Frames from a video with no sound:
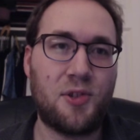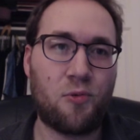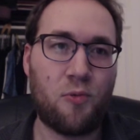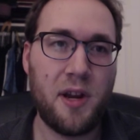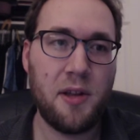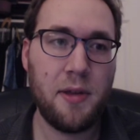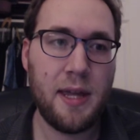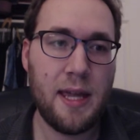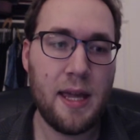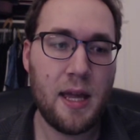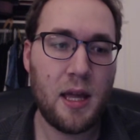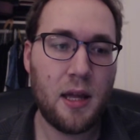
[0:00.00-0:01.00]

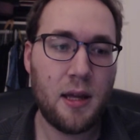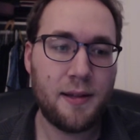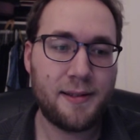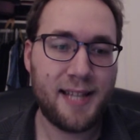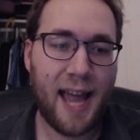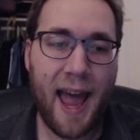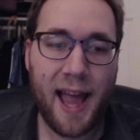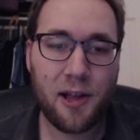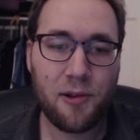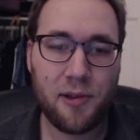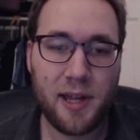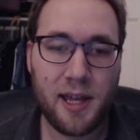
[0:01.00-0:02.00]
really
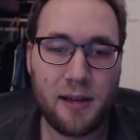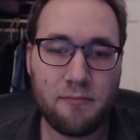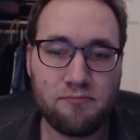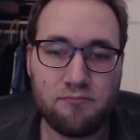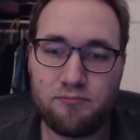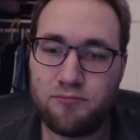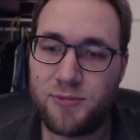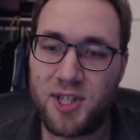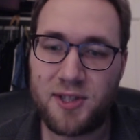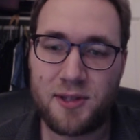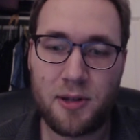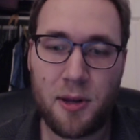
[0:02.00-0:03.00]
tackling
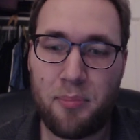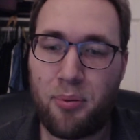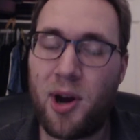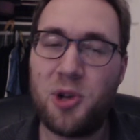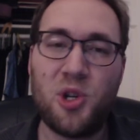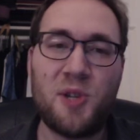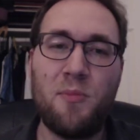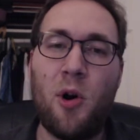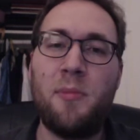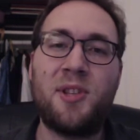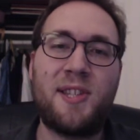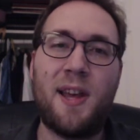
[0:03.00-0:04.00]
just the precious
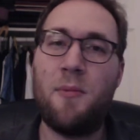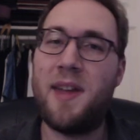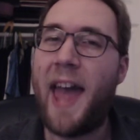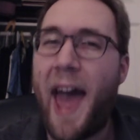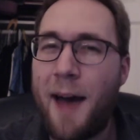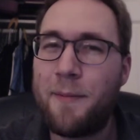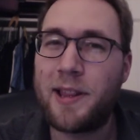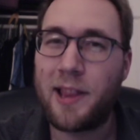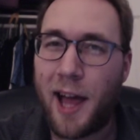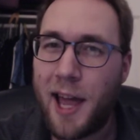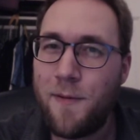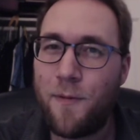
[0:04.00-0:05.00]
moments that we have in
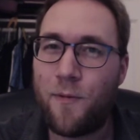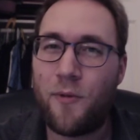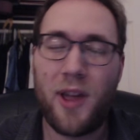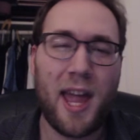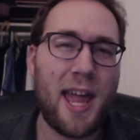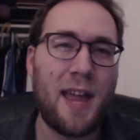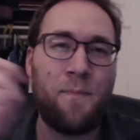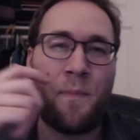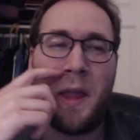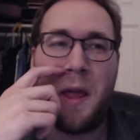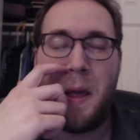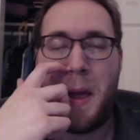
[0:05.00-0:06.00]
life and
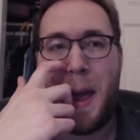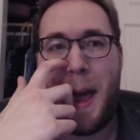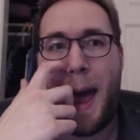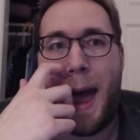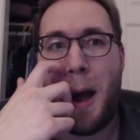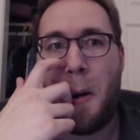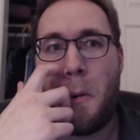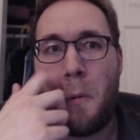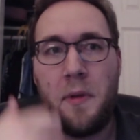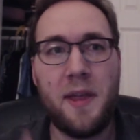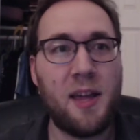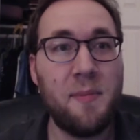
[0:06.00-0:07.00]
how
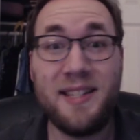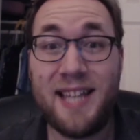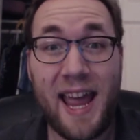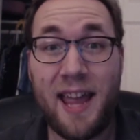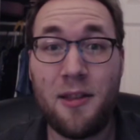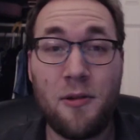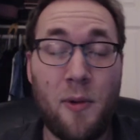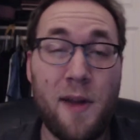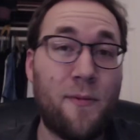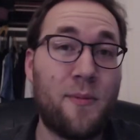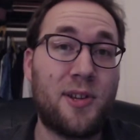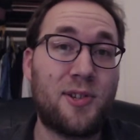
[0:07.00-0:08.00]
they can be taken away
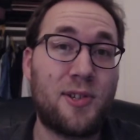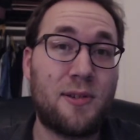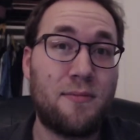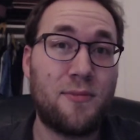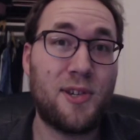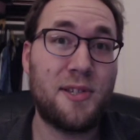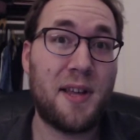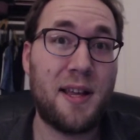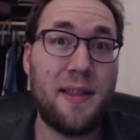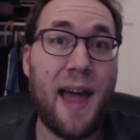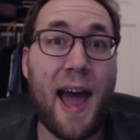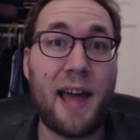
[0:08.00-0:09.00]
from us just like
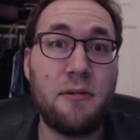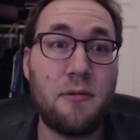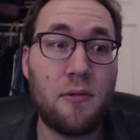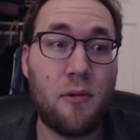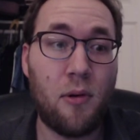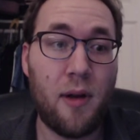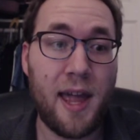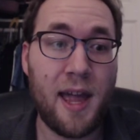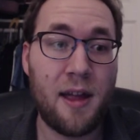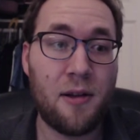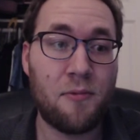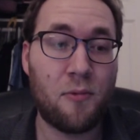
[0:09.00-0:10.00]
that,
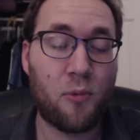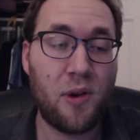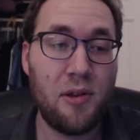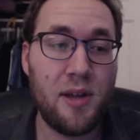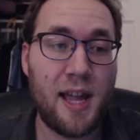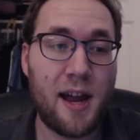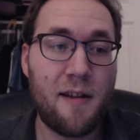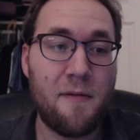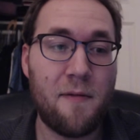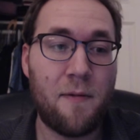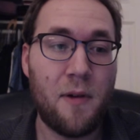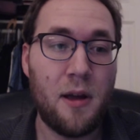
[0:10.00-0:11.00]
and really kind
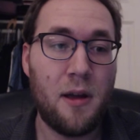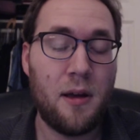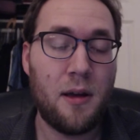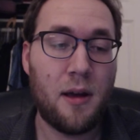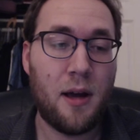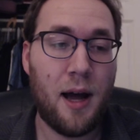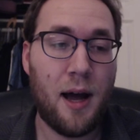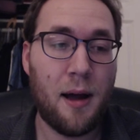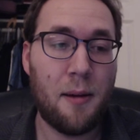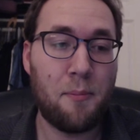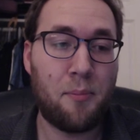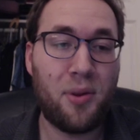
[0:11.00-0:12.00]

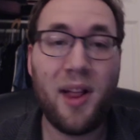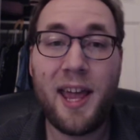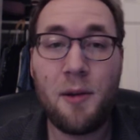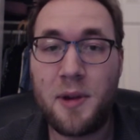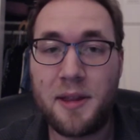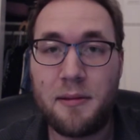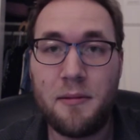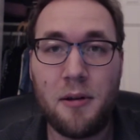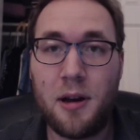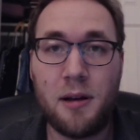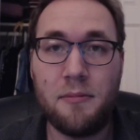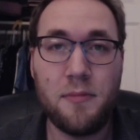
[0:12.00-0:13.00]
of playing with
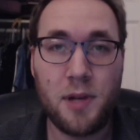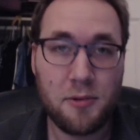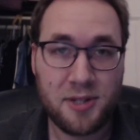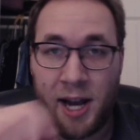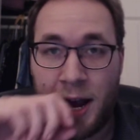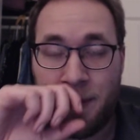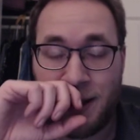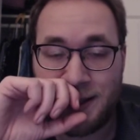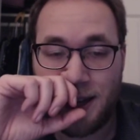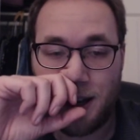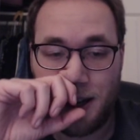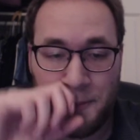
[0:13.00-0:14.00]
time as
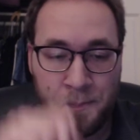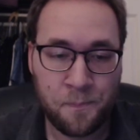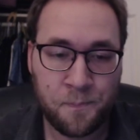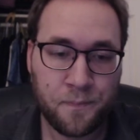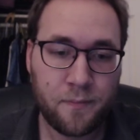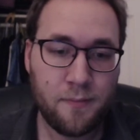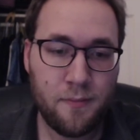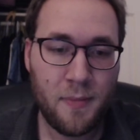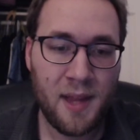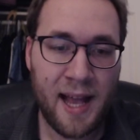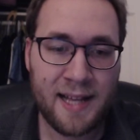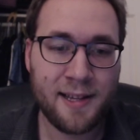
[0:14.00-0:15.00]

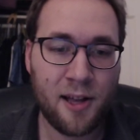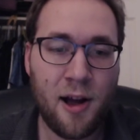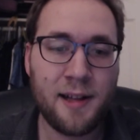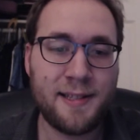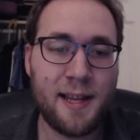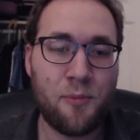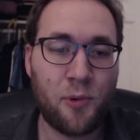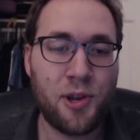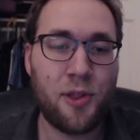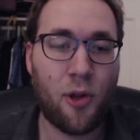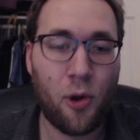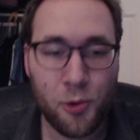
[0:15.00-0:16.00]
a concept
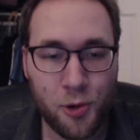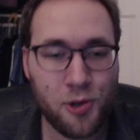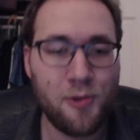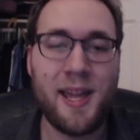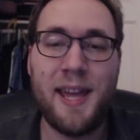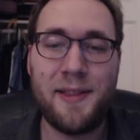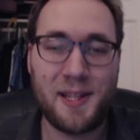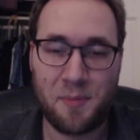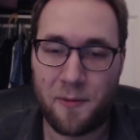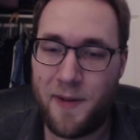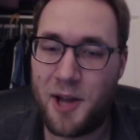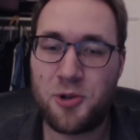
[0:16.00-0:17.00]
when the older you get in this
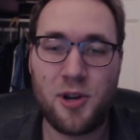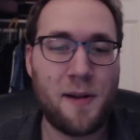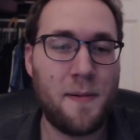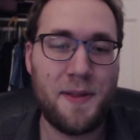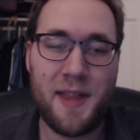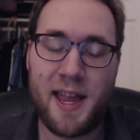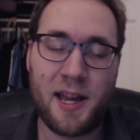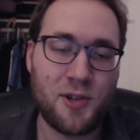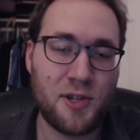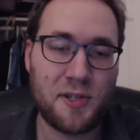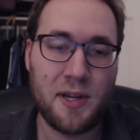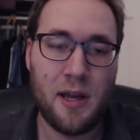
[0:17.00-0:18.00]
profession and everything, and
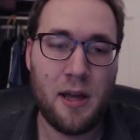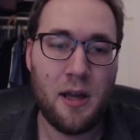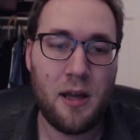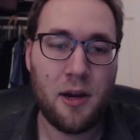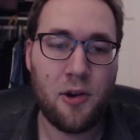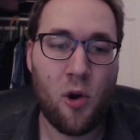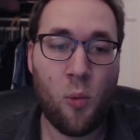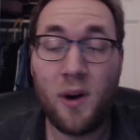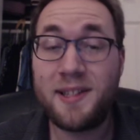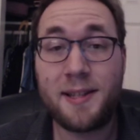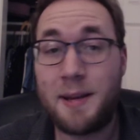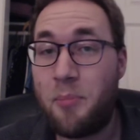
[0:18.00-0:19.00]
just
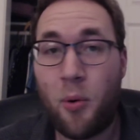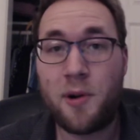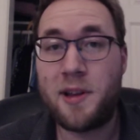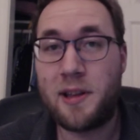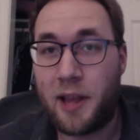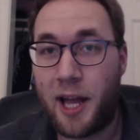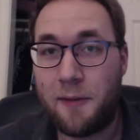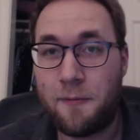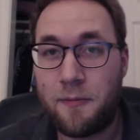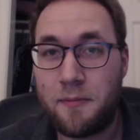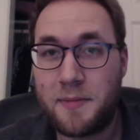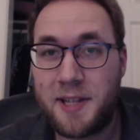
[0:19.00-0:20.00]
what's important in life
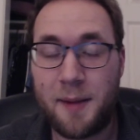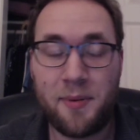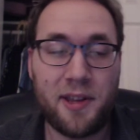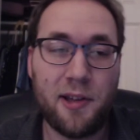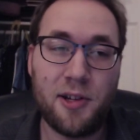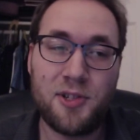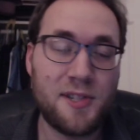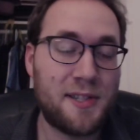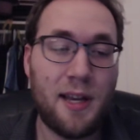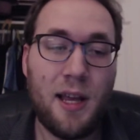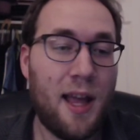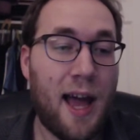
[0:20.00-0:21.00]
type of deal. It's just,
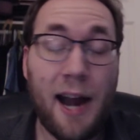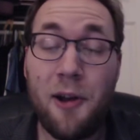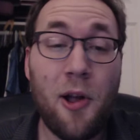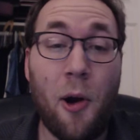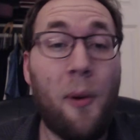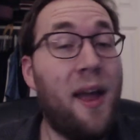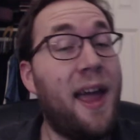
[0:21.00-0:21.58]
I don't know.